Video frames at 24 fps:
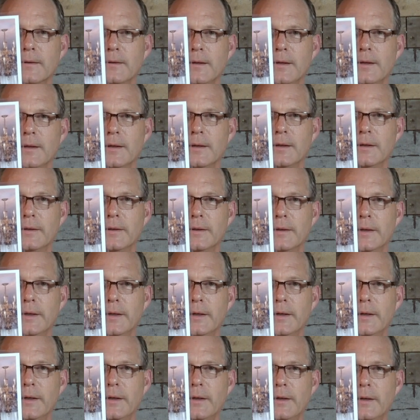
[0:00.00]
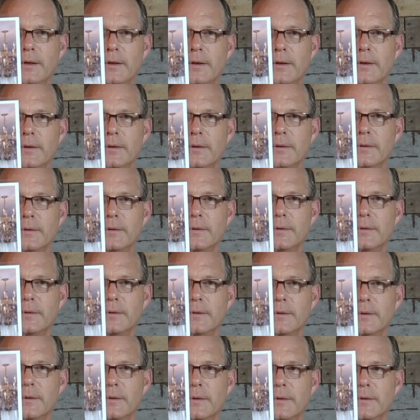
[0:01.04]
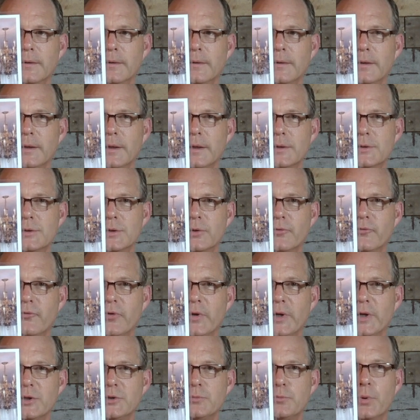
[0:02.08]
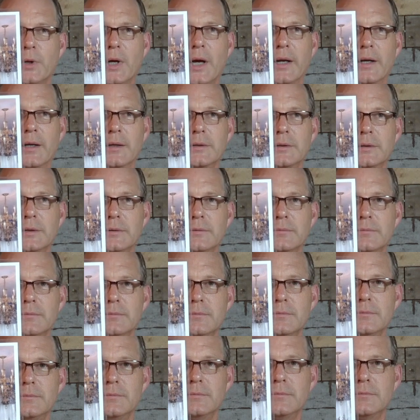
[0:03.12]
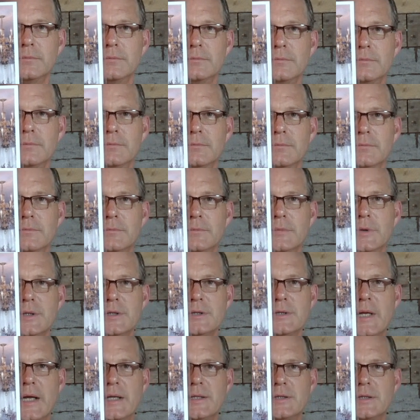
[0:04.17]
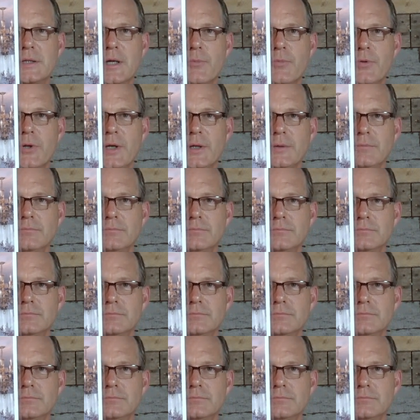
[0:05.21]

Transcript: And there is her finished product. Isn't that something?